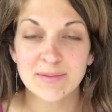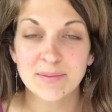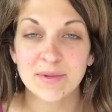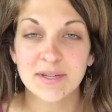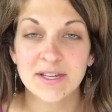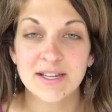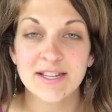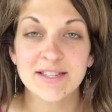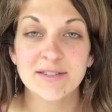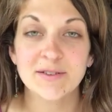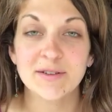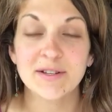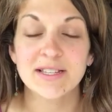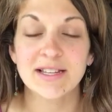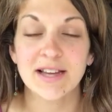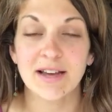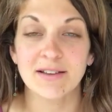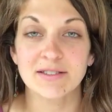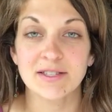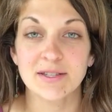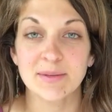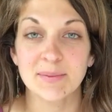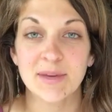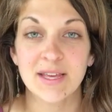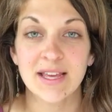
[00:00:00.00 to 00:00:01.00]
please reach
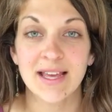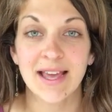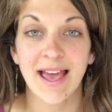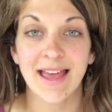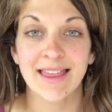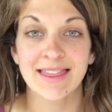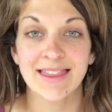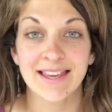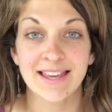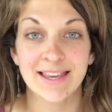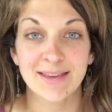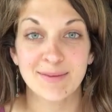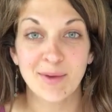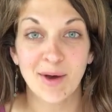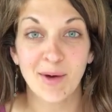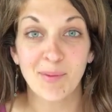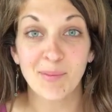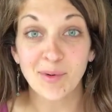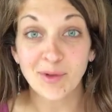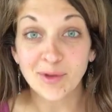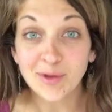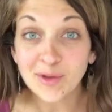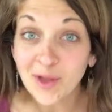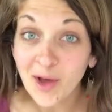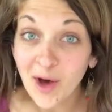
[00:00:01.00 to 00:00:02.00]
out to me at the email
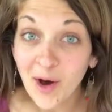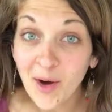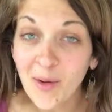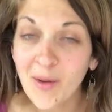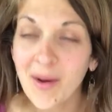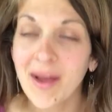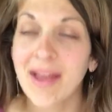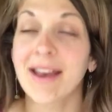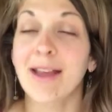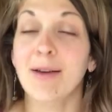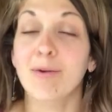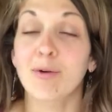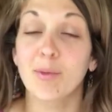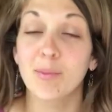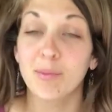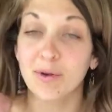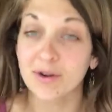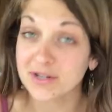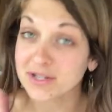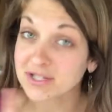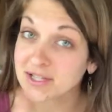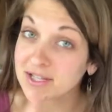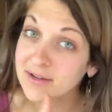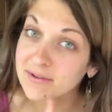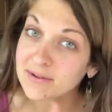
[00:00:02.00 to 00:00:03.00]
below and I will
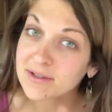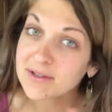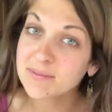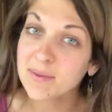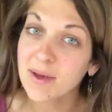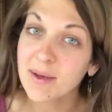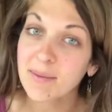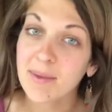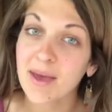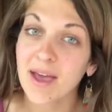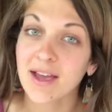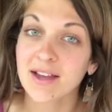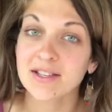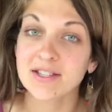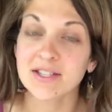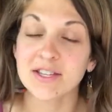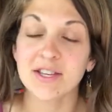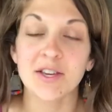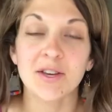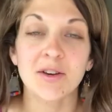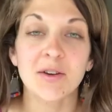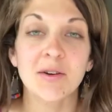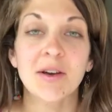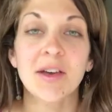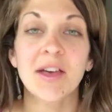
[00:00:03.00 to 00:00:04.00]
personally respond back to
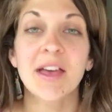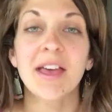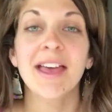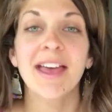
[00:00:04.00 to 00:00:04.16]
you